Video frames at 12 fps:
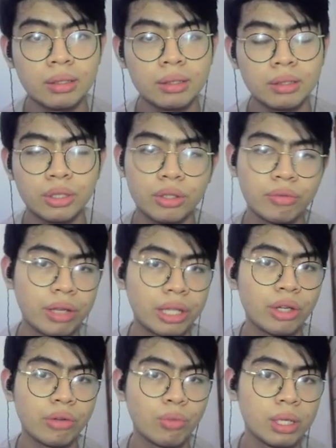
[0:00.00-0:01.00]
near the
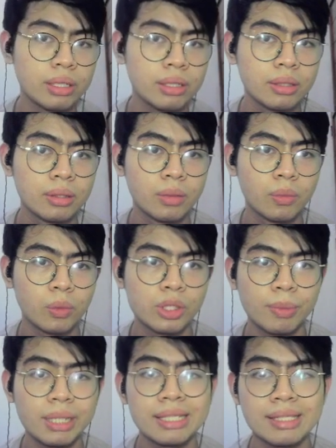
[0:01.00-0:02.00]
value of 1, which
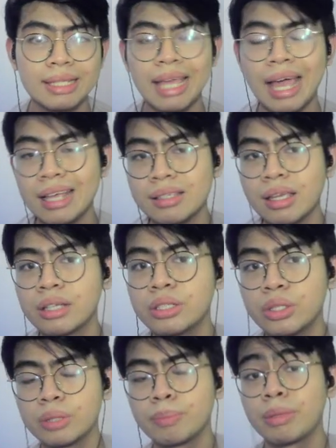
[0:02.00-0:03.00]
means it has a
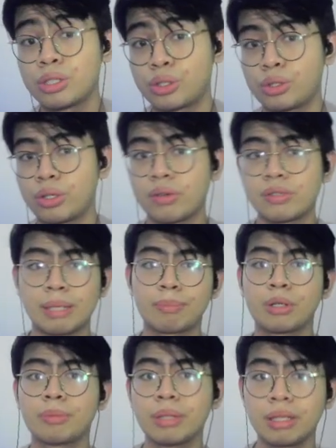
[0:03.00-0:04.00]
good measure of
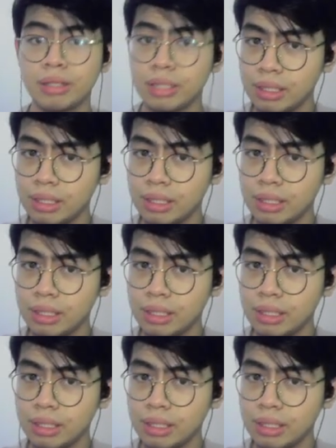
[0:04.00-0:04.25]
separability.